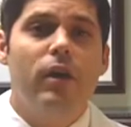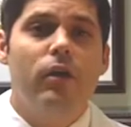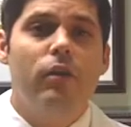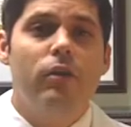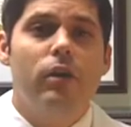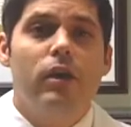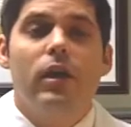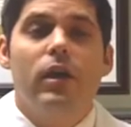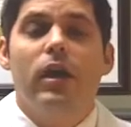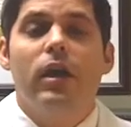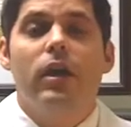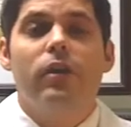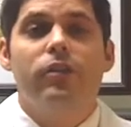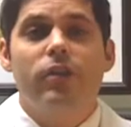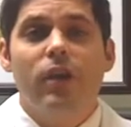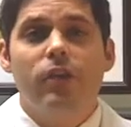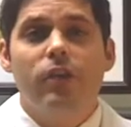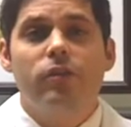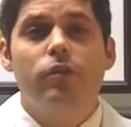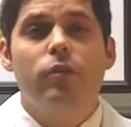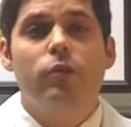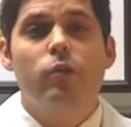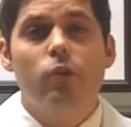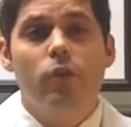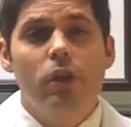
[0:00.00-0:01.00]
out it's
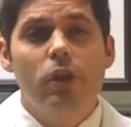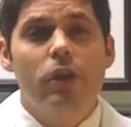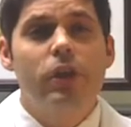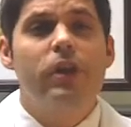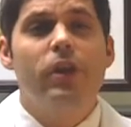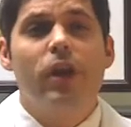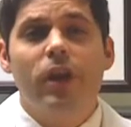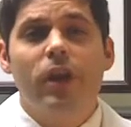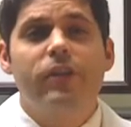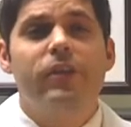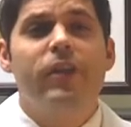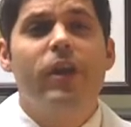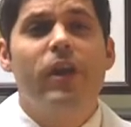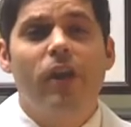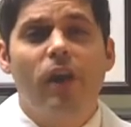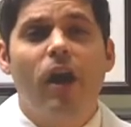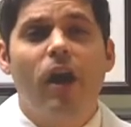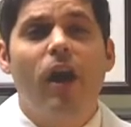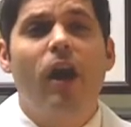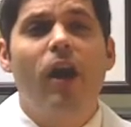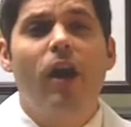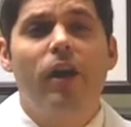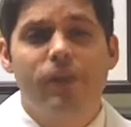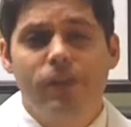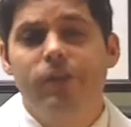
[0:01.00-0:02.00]
actually really not that
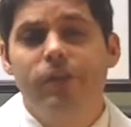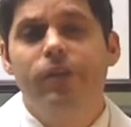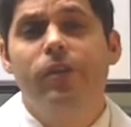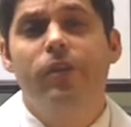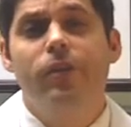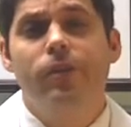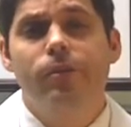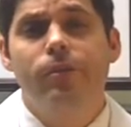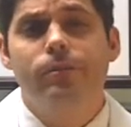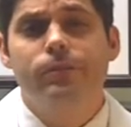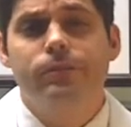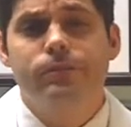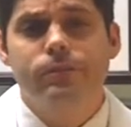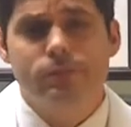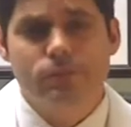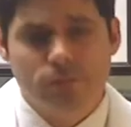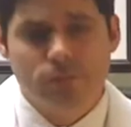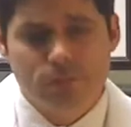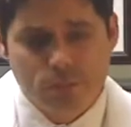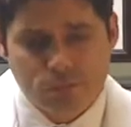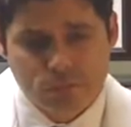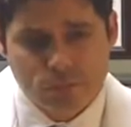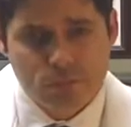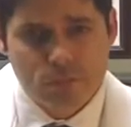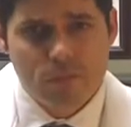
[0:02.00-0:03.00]
hard to do.
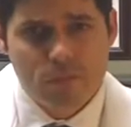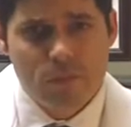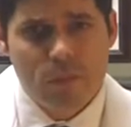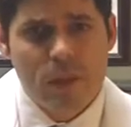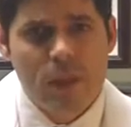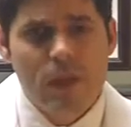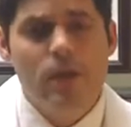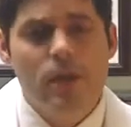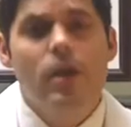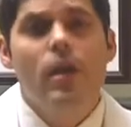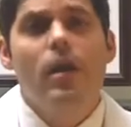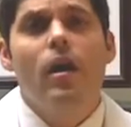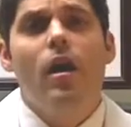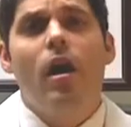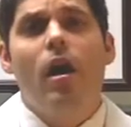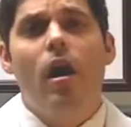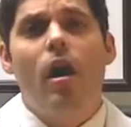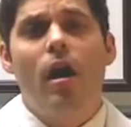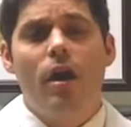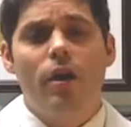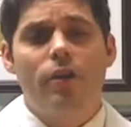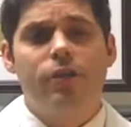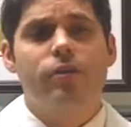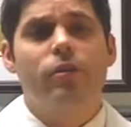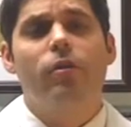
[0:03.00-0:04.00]

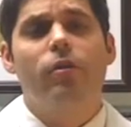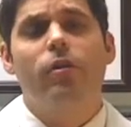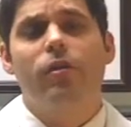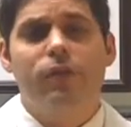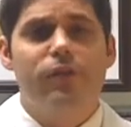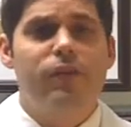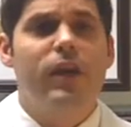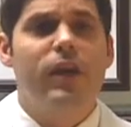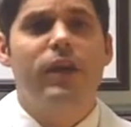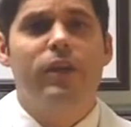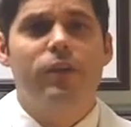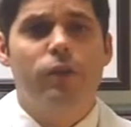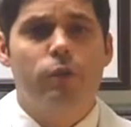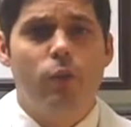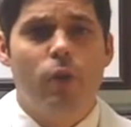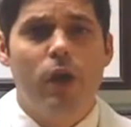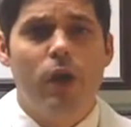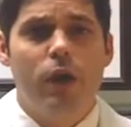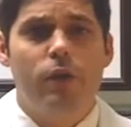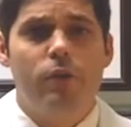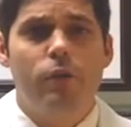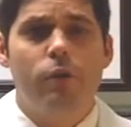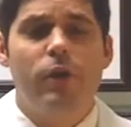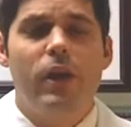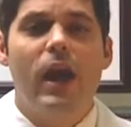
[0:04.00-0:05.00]
Also in phase
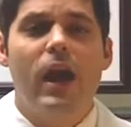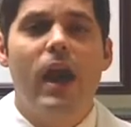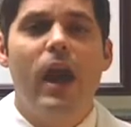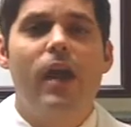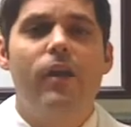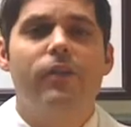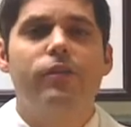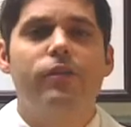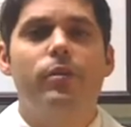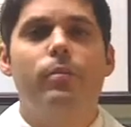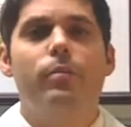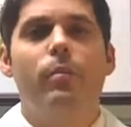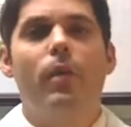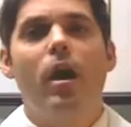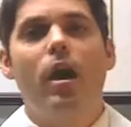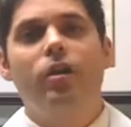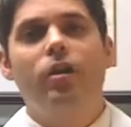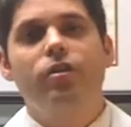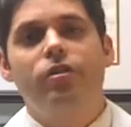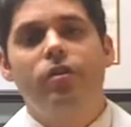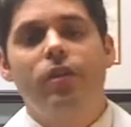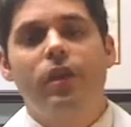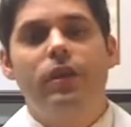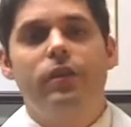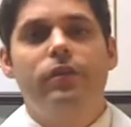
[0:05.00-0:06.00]
1, we have to
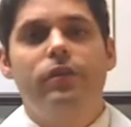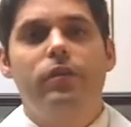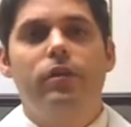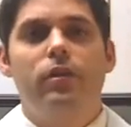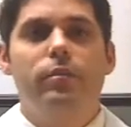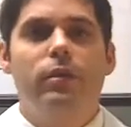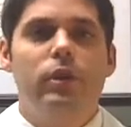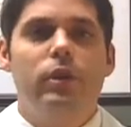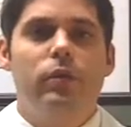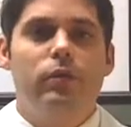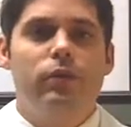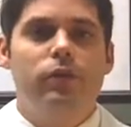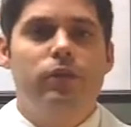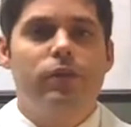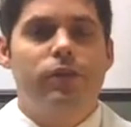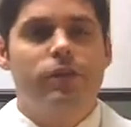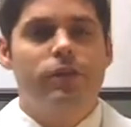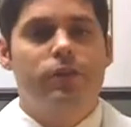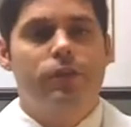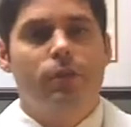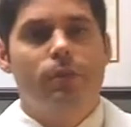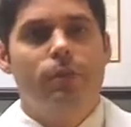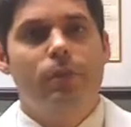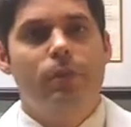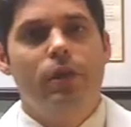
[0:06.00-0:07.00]
modulate the immune
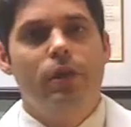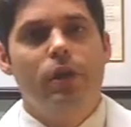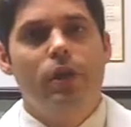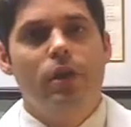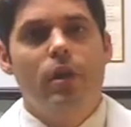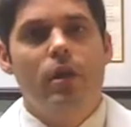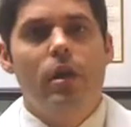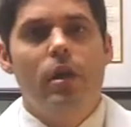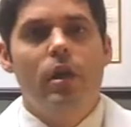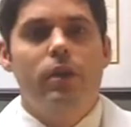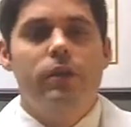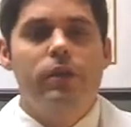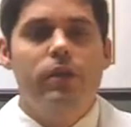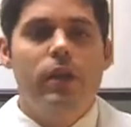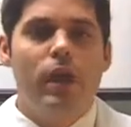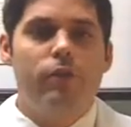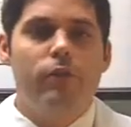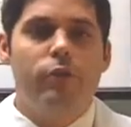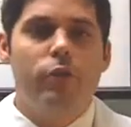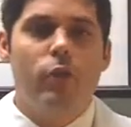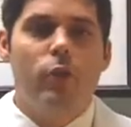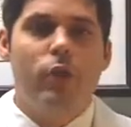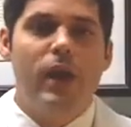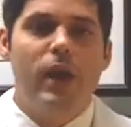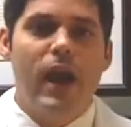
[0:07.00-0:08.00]
system.
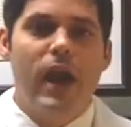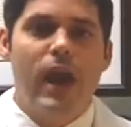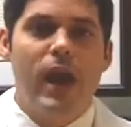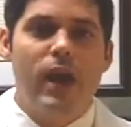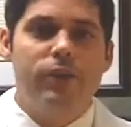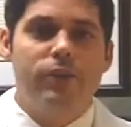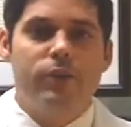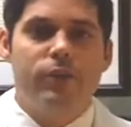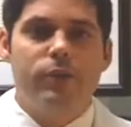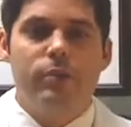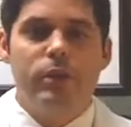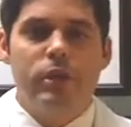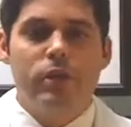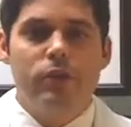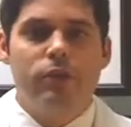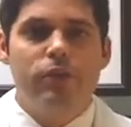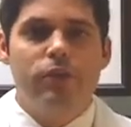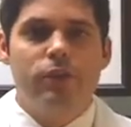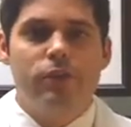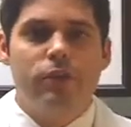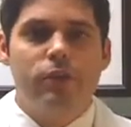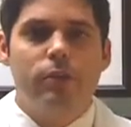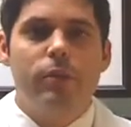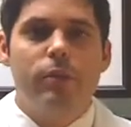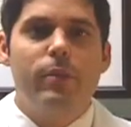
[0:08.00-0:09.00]
Everyone has an immune
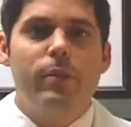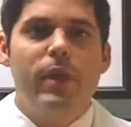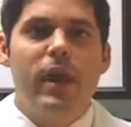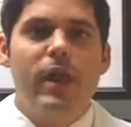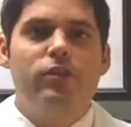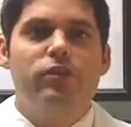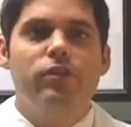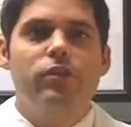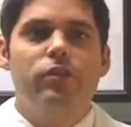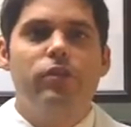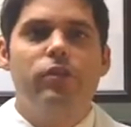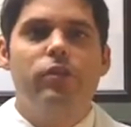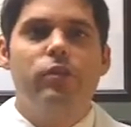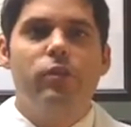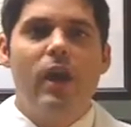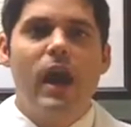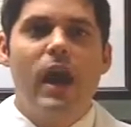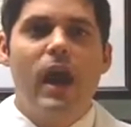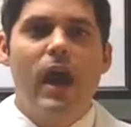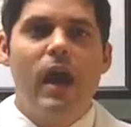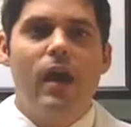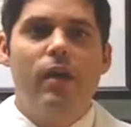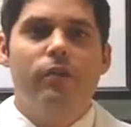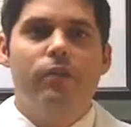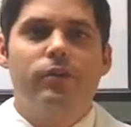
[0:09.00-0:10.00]
system. Imagine 2
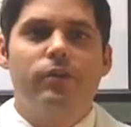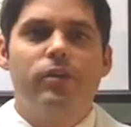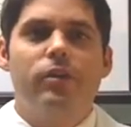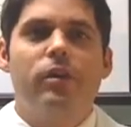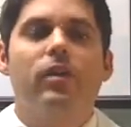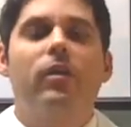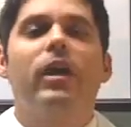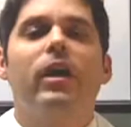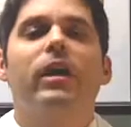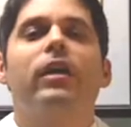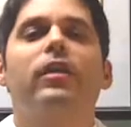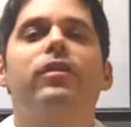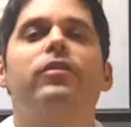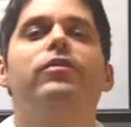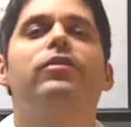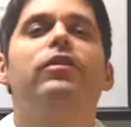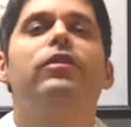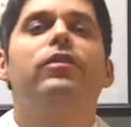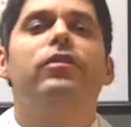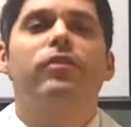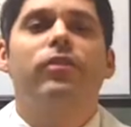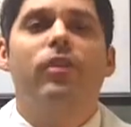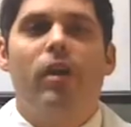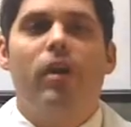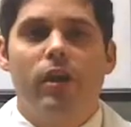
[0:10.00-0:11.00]
halves, like a
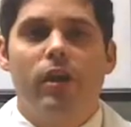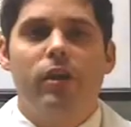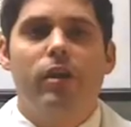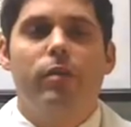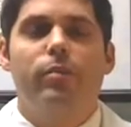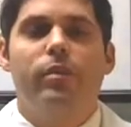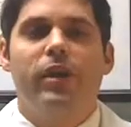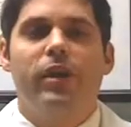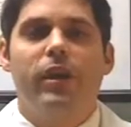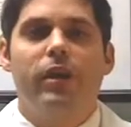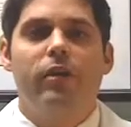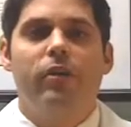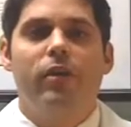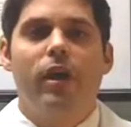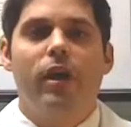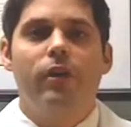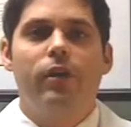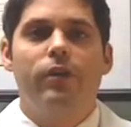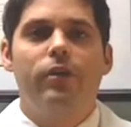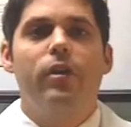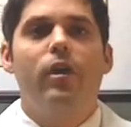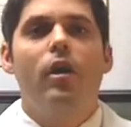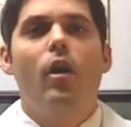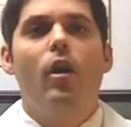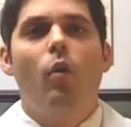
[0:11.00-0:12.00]
seesaw on the playground.